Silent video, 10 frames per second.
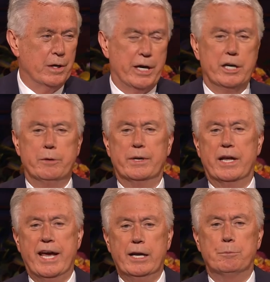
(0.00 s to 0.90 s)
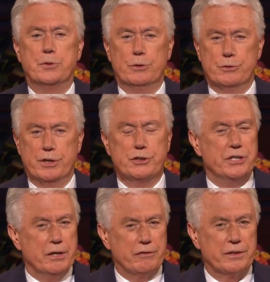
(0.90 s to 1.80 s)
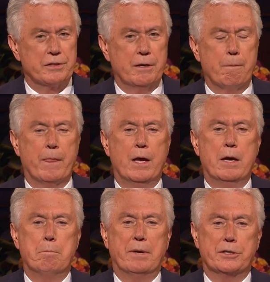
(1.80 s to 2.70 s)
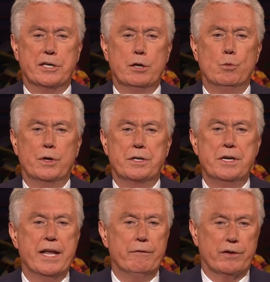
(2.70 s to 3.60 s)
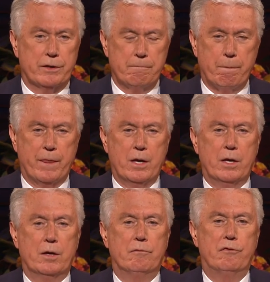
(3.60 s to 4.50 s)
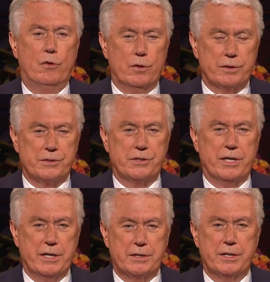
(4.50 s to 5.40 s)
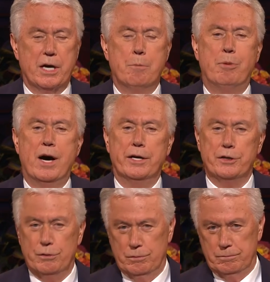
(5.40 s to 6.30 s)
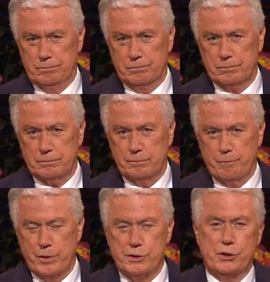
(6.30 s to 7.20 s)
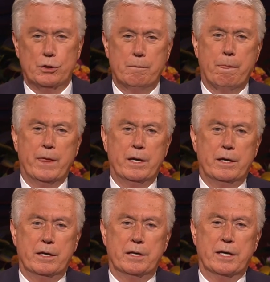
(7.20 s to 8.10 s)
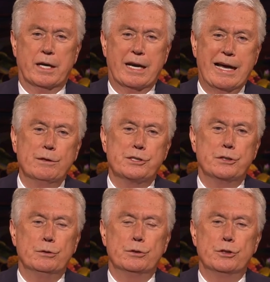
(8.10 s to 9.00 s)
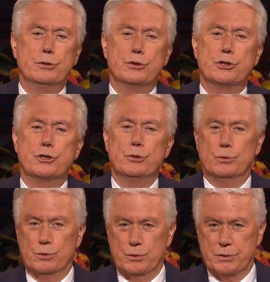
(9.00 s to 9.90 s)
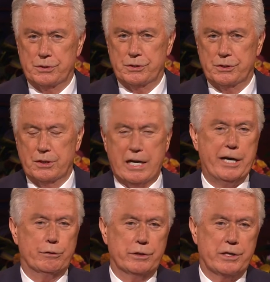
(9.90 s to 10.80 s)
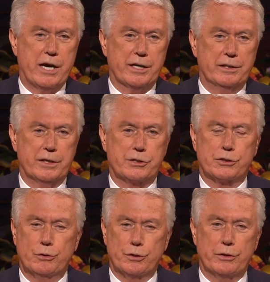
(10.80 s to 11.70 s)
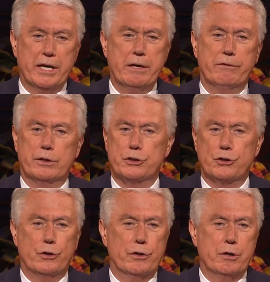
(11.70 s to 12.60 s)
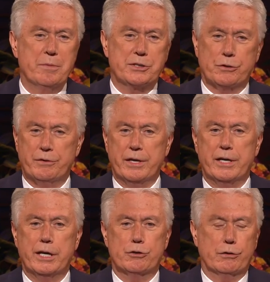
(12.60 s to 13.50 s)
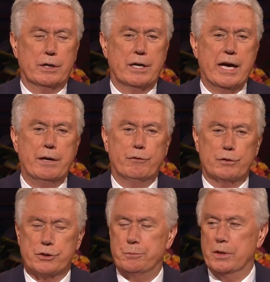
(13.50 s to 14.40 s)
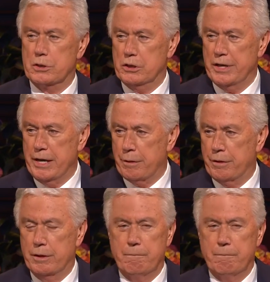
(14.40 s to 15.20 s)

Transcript: and he will help you to achieve it, but he would never force it upon you. So he allows you to choose light or darkness, good or evil, joy or misery, eternal life or spiritual death.